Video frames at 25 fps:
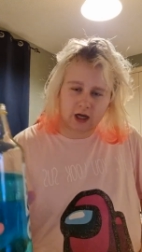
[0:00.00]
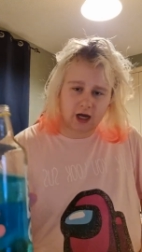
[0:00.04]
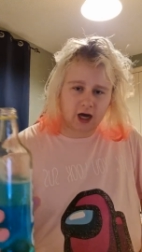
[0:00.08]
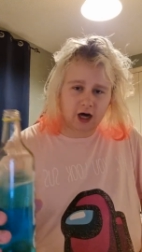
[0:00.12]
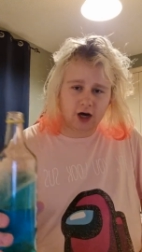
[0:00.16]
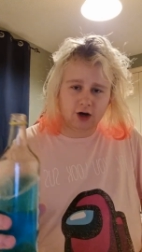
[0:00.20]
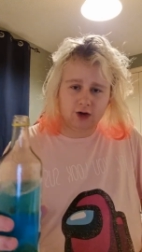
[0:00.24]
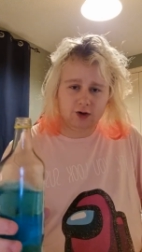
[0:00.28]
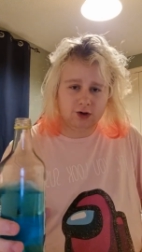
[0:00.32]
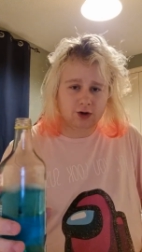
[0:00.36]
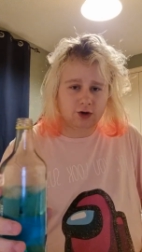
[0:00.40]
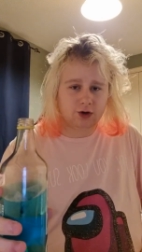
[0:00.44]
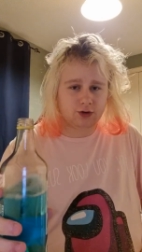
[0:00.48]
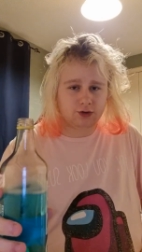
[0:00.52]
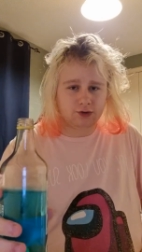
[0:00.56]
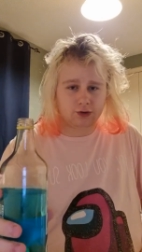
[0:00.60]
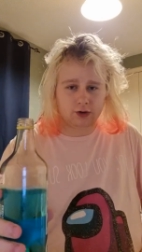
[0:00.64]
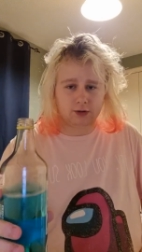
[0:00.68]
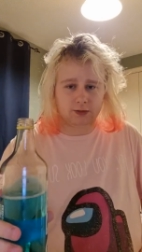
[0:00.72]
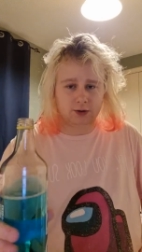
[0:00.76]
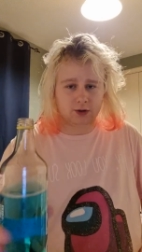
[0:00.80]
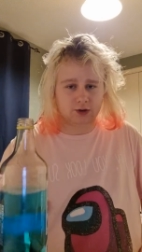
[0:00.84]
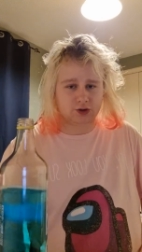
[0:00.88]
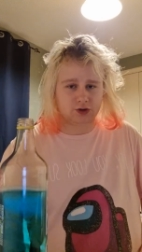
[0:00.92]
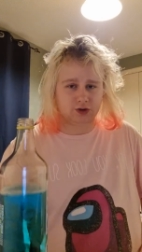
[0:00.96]
I only go
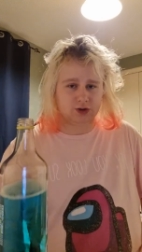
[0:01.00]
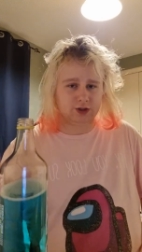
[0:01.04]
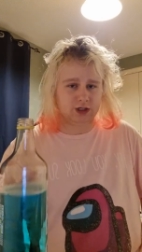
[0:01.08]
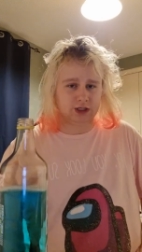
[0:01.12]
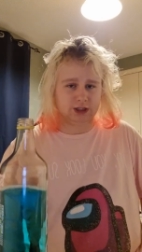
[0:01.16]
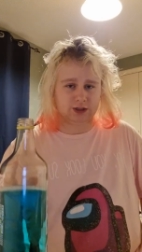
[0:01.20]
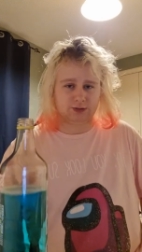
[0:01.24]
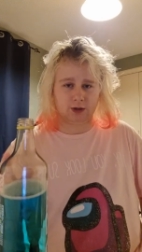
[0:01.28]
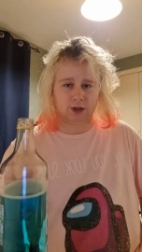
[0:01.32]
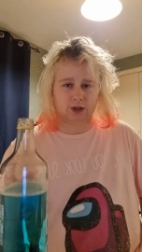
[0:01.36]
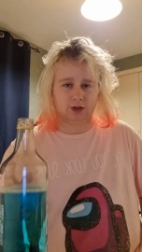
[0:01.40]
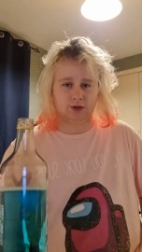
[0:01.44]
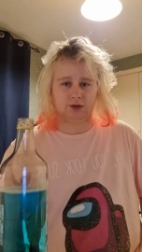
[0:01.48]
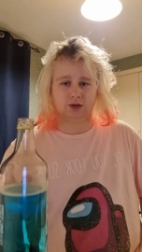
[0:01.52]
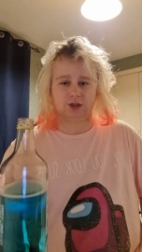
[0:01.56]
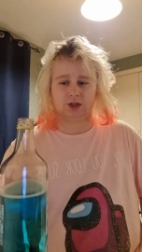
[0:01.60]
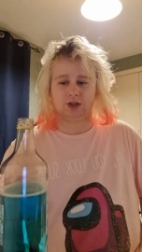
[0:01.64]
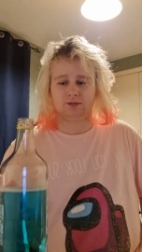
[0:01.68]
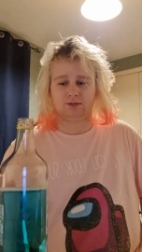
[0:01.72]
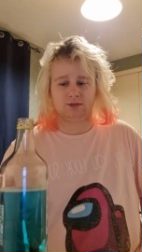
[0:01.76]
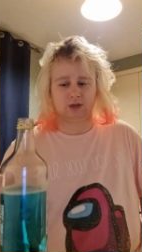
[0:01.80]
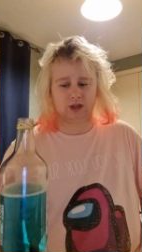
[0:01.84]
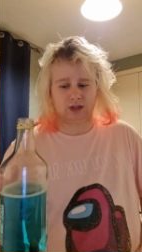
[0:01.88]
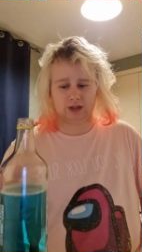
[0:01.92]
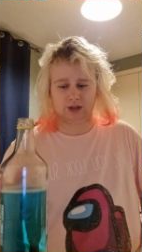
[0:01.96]
through about two of these
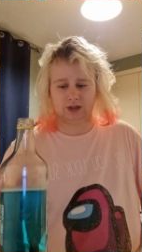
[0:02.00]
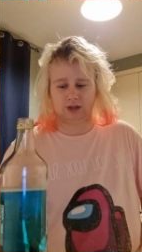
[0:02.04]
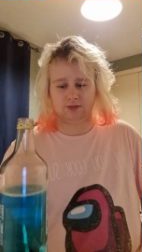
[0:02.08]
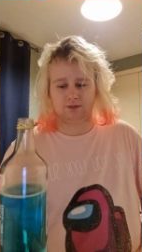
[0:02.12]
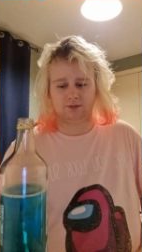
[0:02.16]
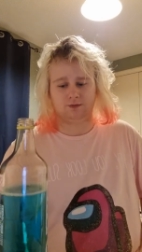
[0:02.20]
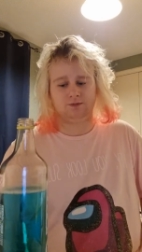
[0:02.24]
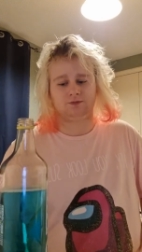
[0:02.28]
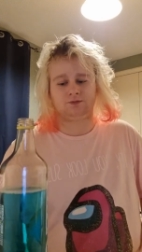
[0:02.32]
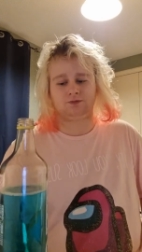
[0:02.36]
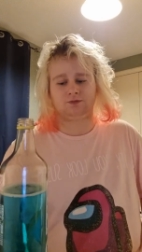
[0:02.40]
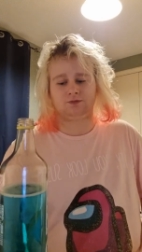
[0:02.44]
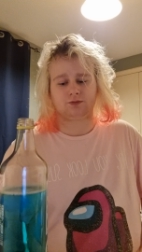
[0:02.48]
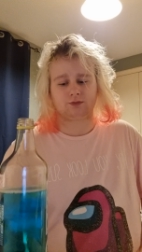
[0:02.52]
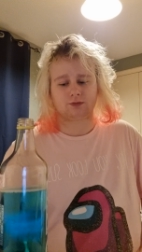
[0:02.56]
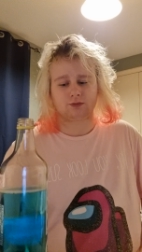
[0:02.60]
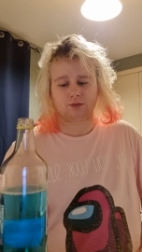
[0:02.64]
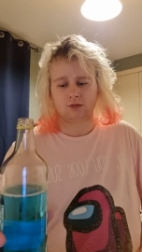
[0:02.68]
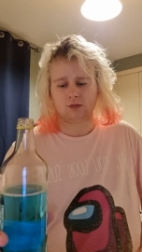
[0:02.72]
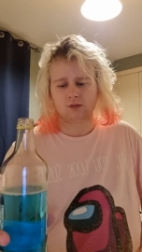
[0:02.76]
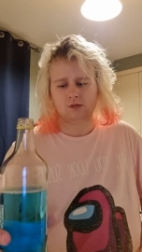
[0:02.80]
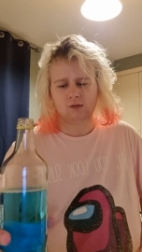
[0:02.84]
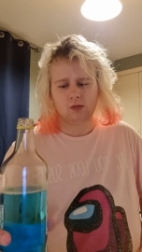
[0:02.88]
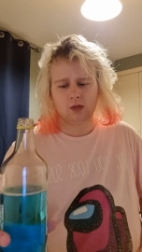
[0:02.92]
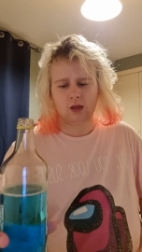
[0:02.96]
bottles. That's it.
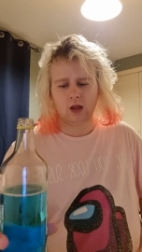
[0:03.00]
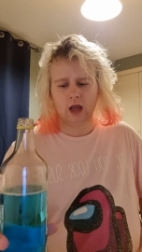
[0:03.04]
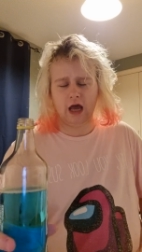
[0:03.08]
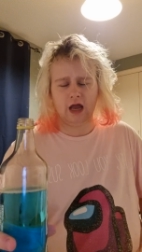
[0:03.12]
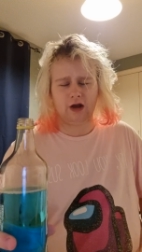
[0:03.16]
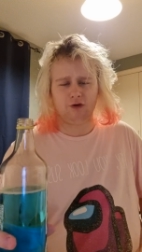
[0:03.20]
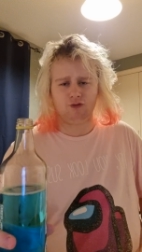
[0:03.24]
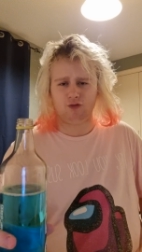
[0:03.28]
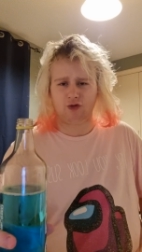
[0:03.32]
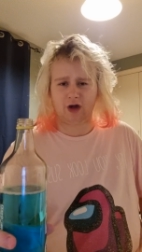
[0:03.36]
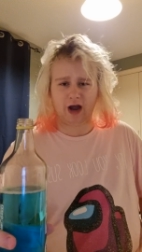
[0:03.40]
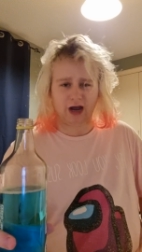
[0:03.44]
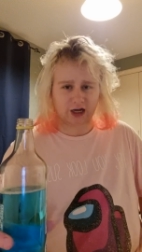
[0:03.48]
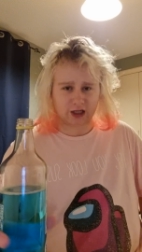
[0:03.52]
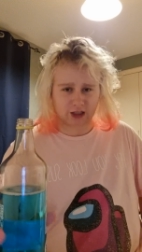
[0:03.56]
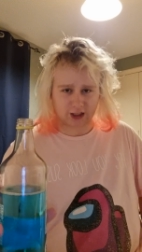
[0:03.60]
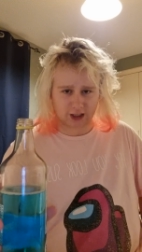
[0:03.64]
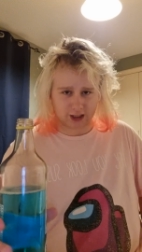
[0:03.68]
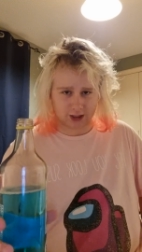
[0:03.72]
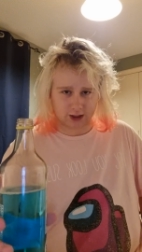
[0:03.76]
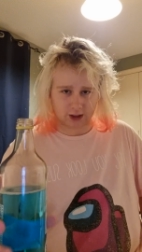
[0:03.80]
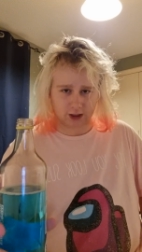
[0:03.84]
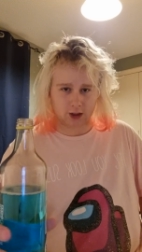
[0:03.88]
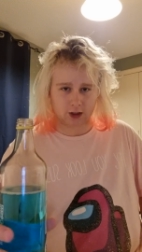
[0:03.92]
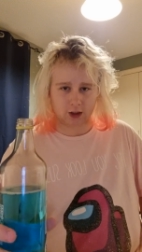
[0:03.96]
And
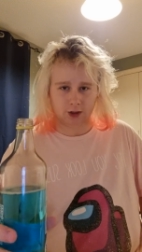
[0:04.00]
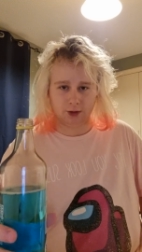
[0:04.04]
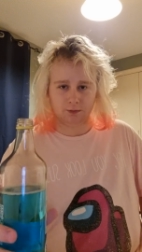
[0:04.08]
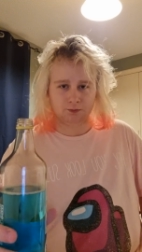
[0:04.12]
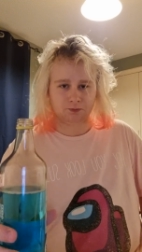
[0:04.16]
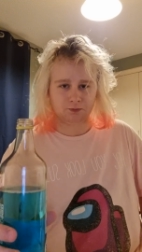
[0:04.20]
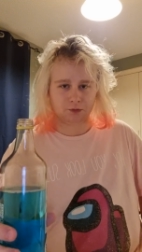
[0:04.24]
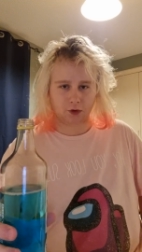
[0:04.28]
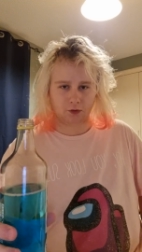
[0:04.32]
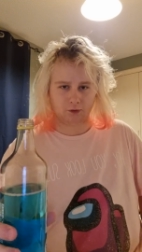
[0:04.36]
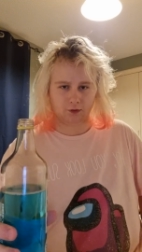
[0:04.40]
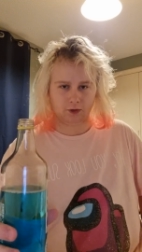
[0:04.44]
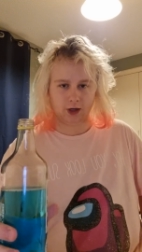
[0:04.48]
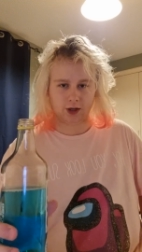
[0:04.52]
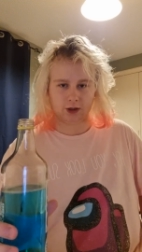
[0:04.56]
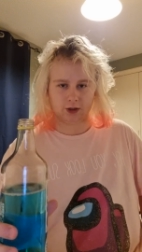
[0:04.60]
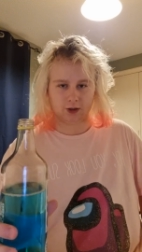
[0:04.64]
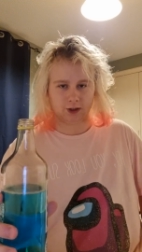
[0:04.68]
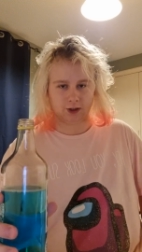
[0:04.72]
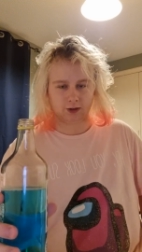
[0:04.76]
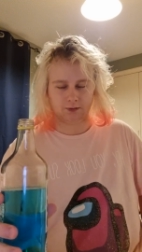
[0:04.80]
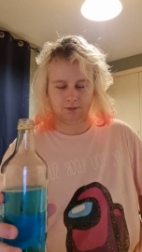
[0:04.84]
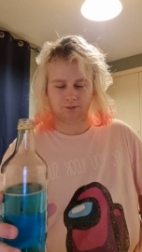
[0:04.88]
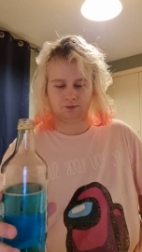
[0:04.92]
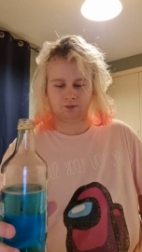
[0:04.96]
rarely, you know, rarely.